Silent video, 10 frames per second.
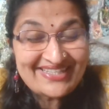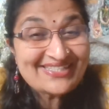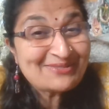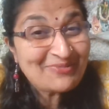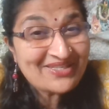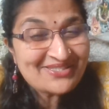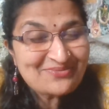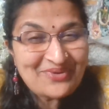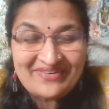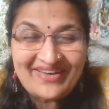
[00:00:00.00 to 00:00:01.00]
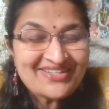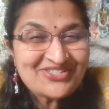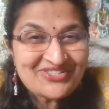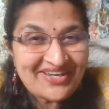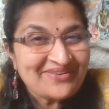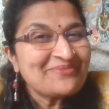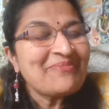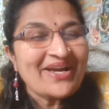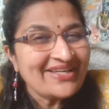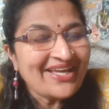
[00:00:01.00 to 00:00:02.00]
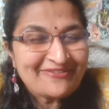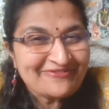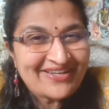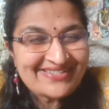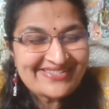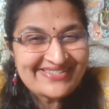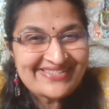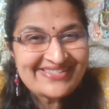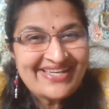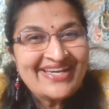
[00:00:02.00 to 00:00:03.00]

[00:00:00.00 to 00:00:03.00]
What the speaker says: a space where I share my life lessons.